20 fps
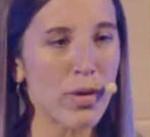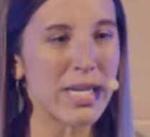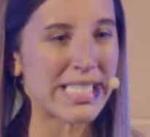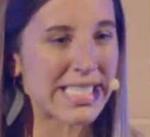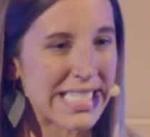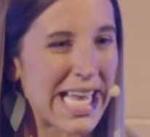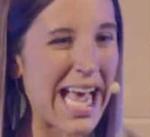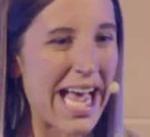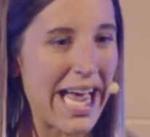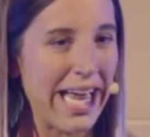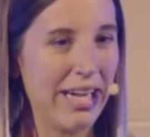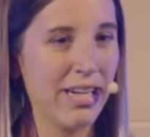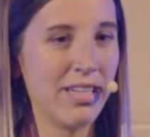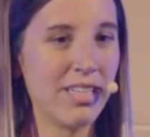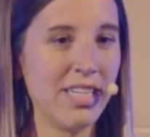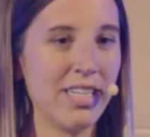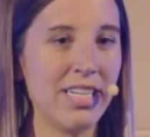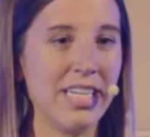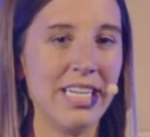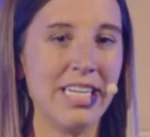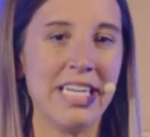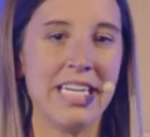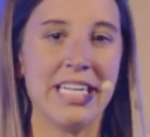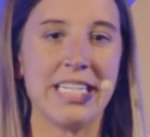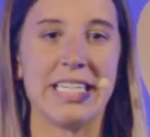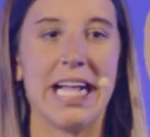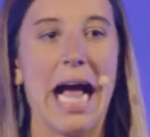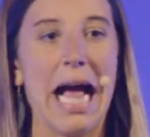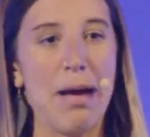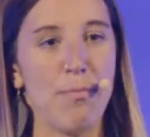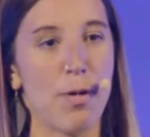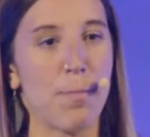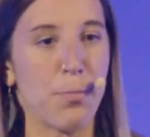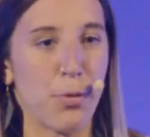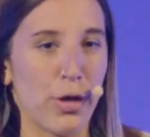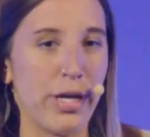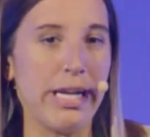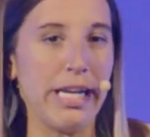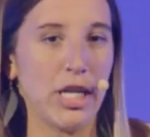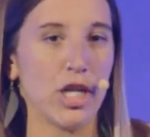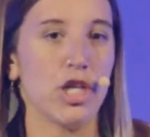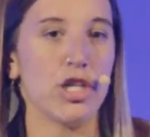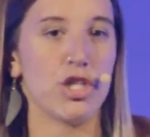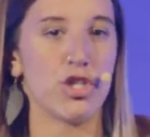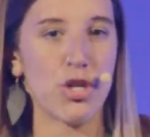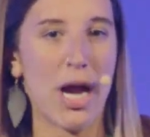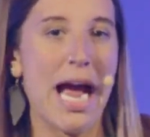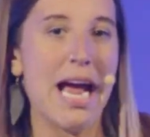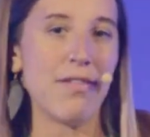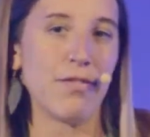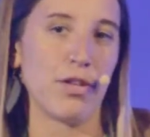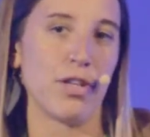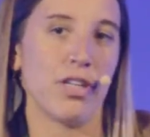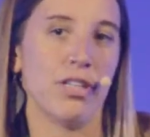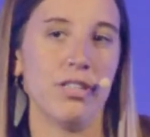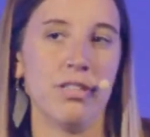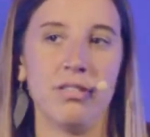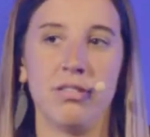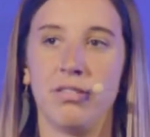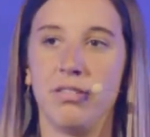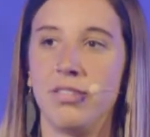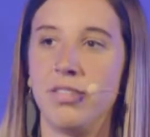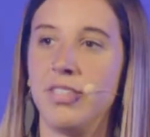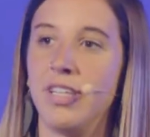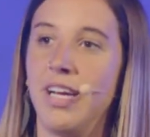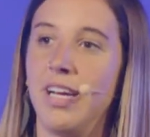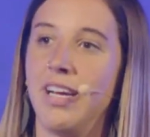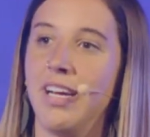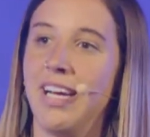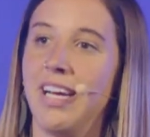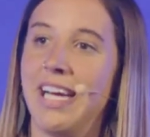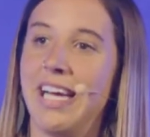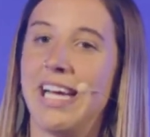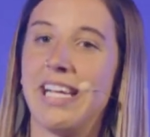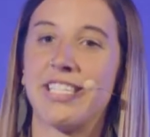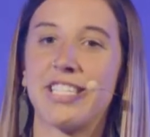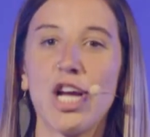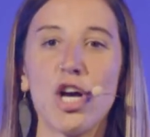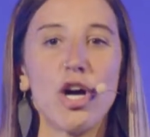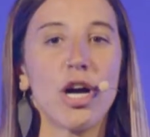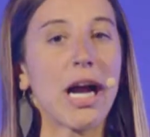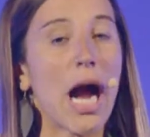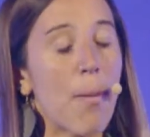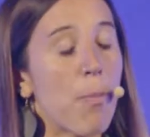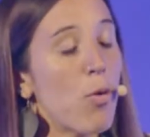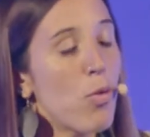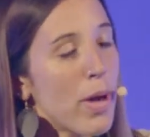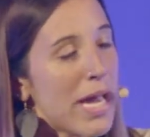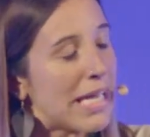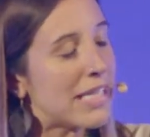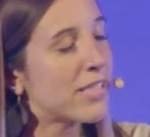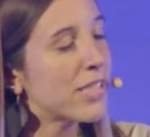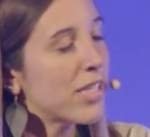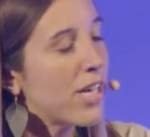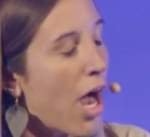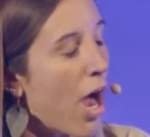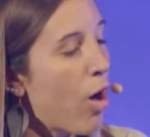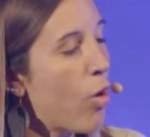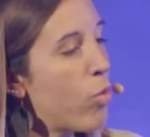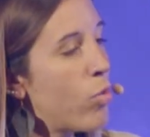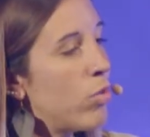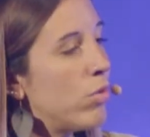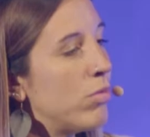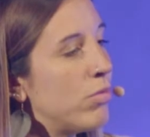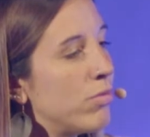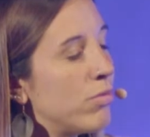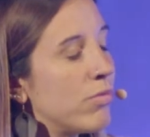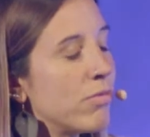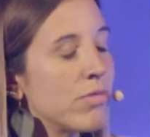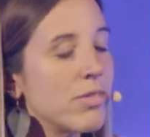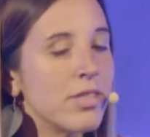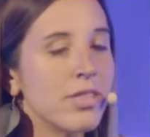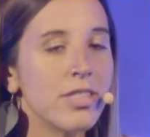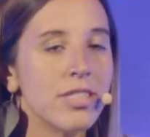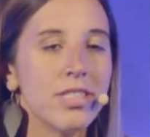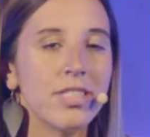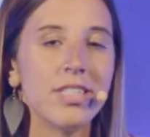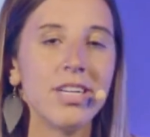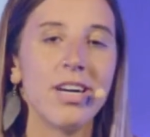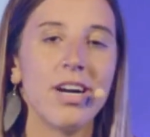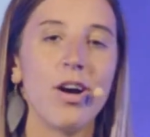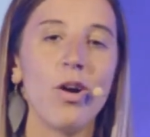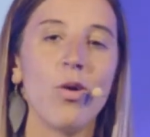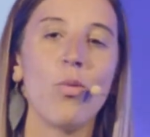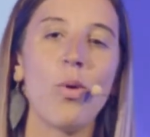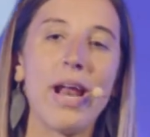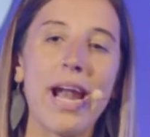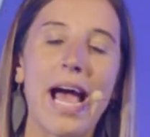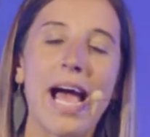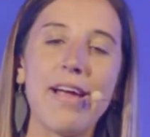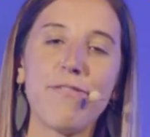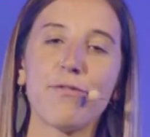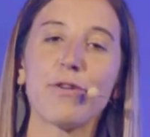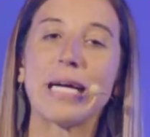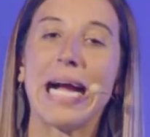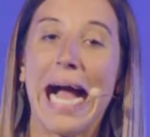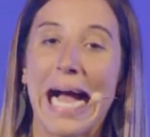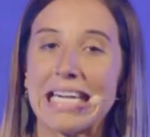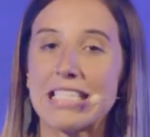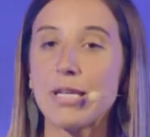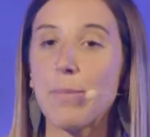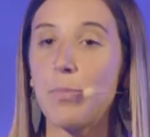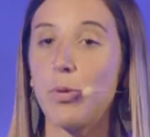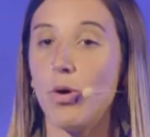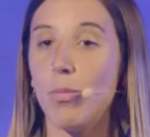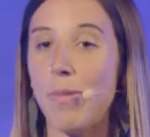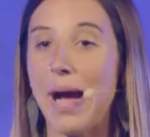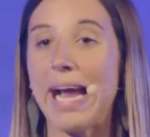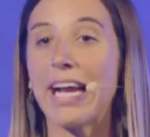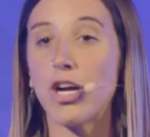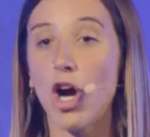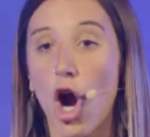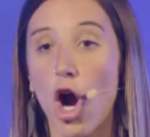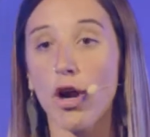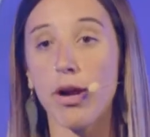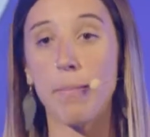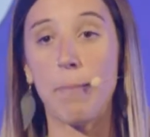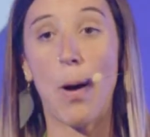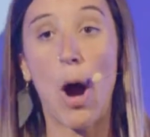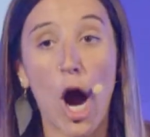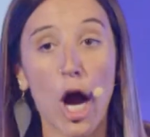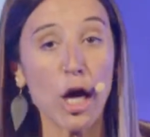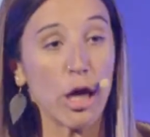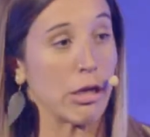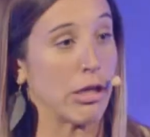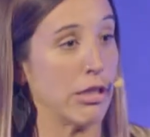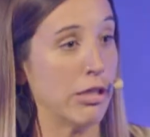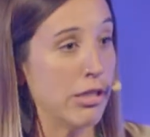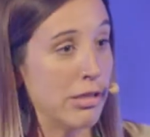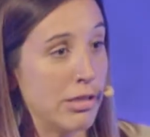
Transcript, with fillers: said that I'm a pretty good driver. Until a couple weeks ago, when I forgot to put my car in park.